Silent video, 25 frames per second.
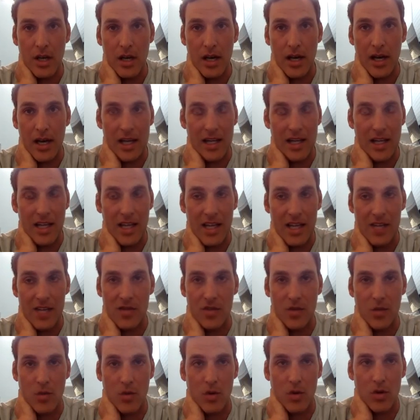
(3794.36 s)
and
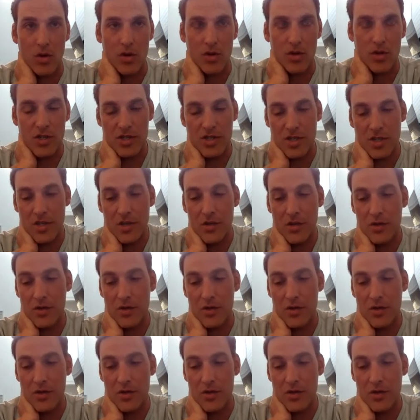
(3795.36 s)
cancer world, or just the